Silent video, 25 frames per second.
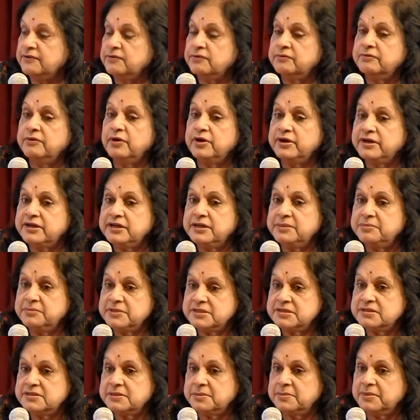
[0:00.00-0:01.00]
You have already
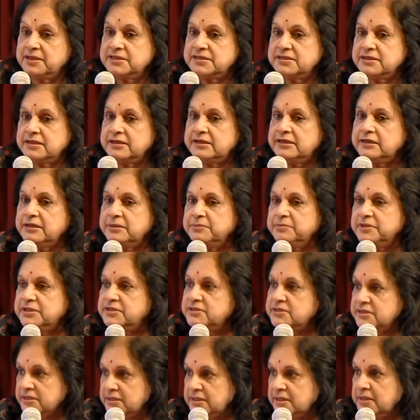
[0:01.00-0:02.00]
missed the bus a little bit,
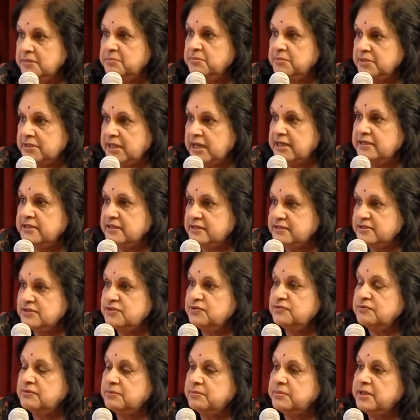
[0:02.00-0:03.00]
but at least
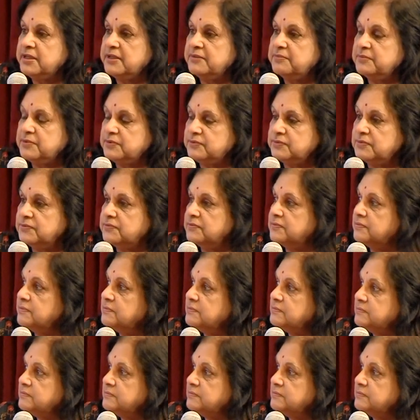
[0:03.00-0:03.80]
you will be able to.